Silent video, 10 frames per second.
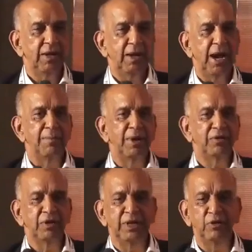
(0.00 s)

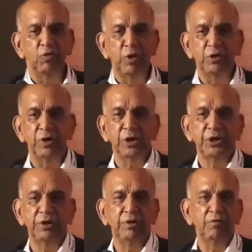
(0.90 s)
IMAS needs no
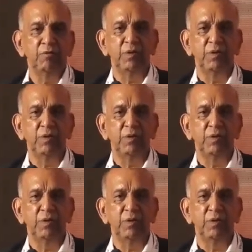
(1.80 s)
introduction.